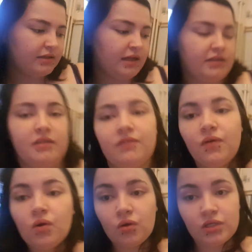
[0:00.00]
tested
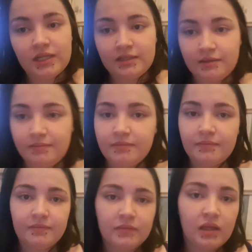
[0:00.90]
for autism
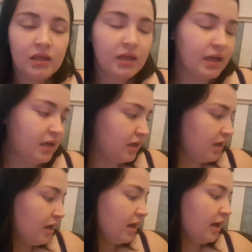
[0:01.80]

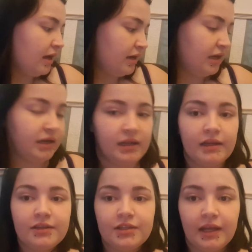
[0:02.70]
and
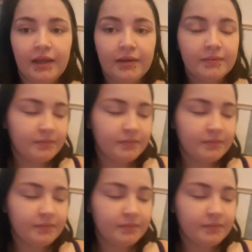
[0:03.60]
ADHD.